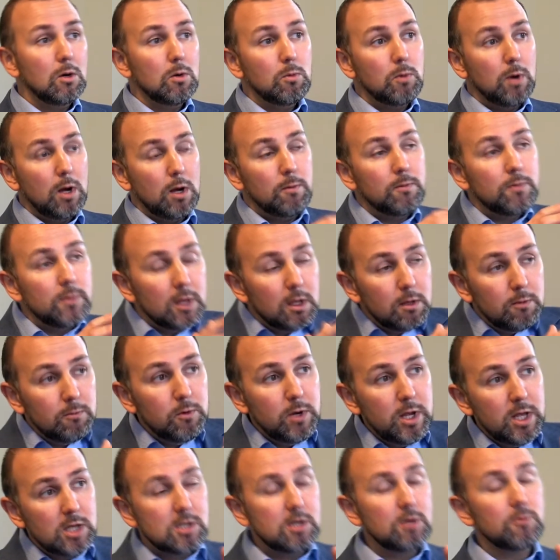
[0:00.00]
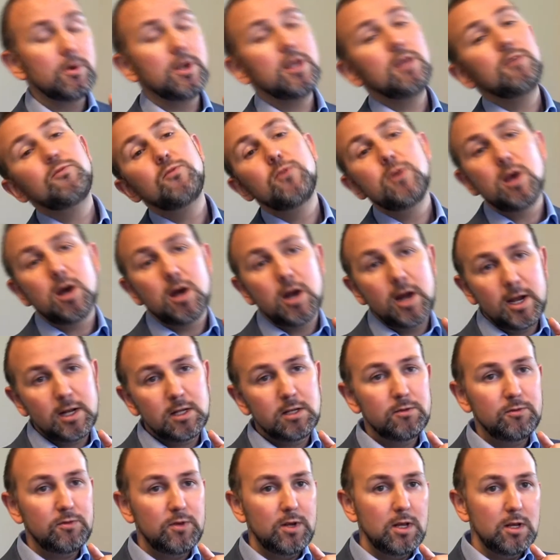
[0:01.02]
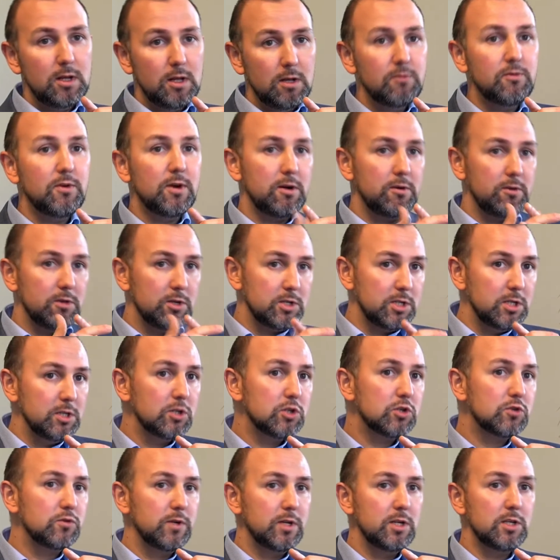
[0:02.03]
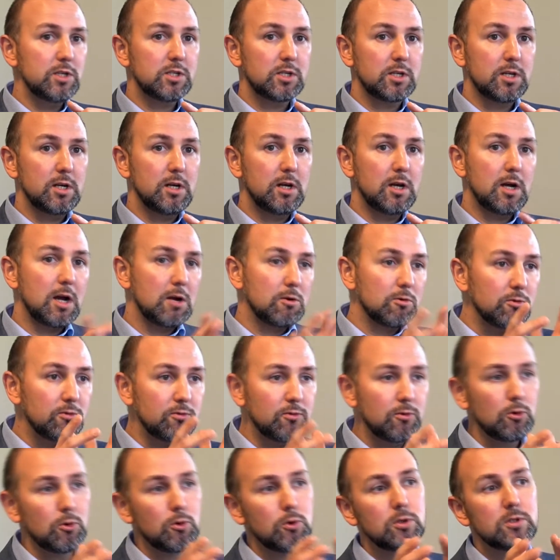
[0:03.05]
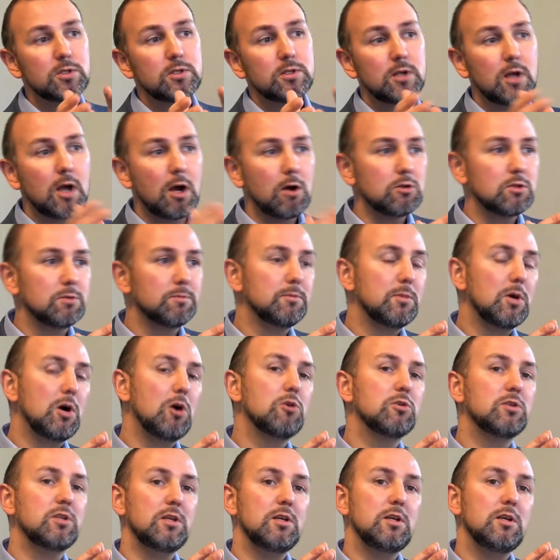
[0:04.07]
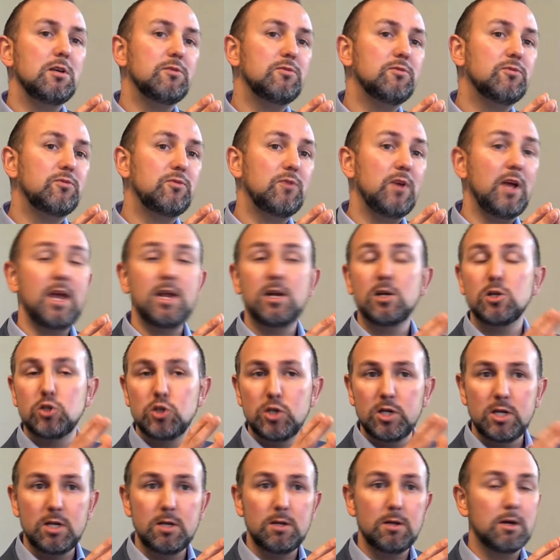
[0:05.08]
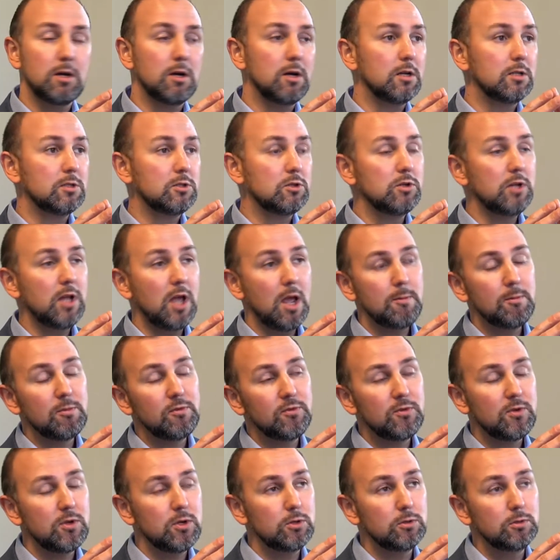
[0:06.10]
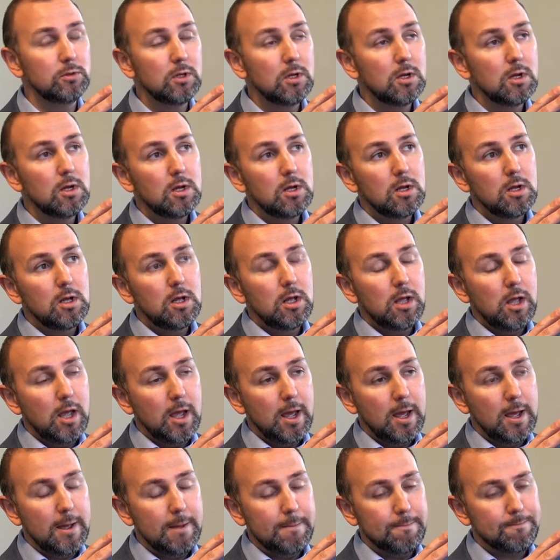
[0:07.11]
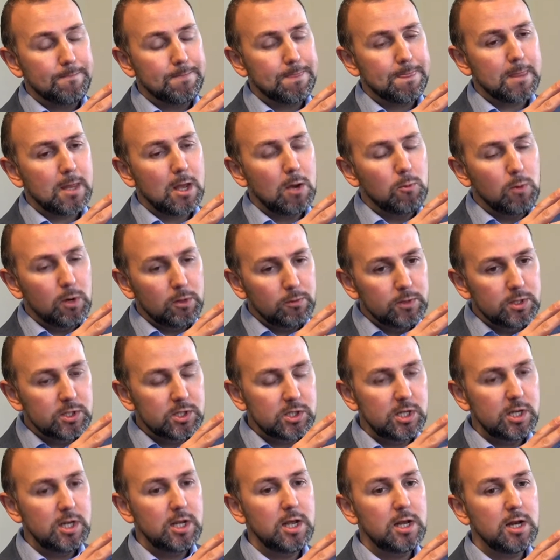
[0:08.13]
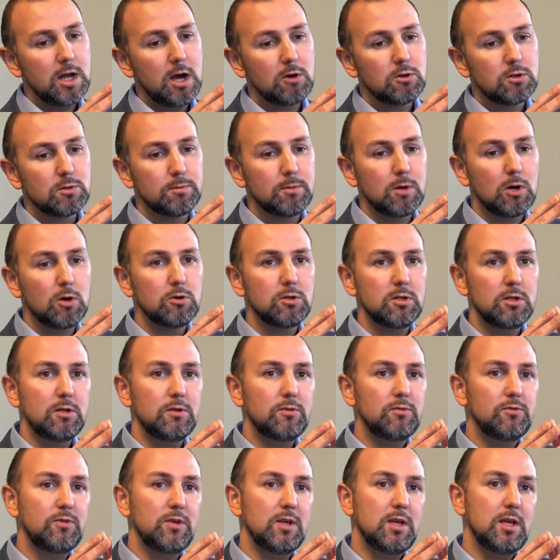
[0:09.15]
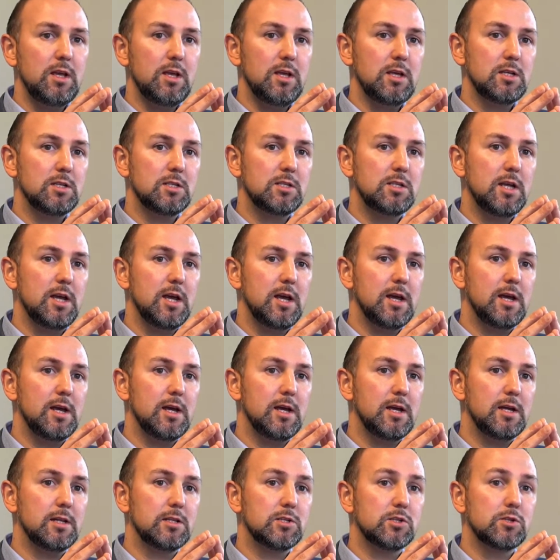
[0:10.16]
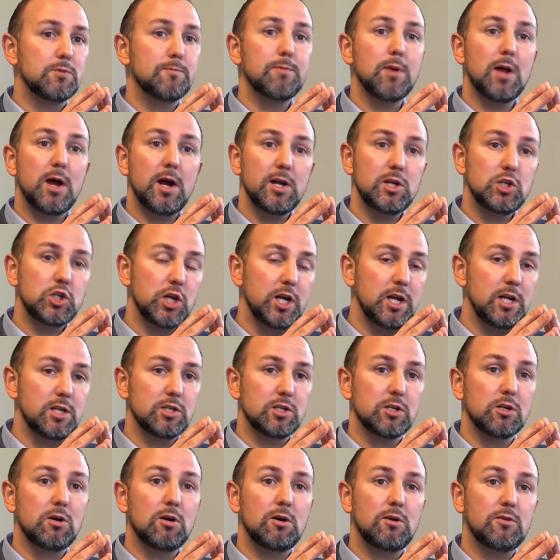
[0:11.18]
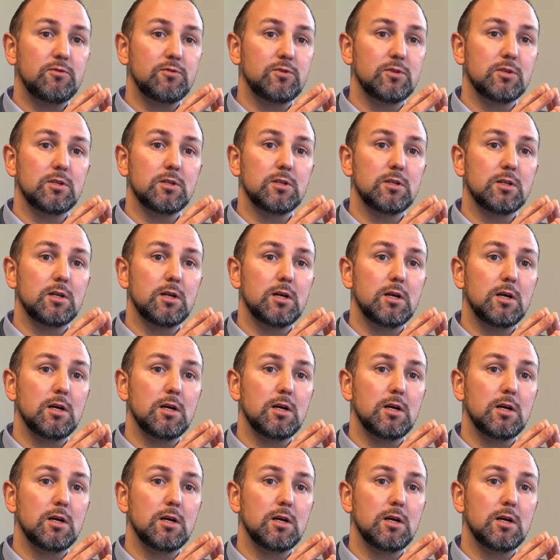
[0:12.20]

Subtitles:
Well, we as Larive, we are active in various industries, agro-food, automotive, energy, to name a few. And what we see in automotive is that supply chains are often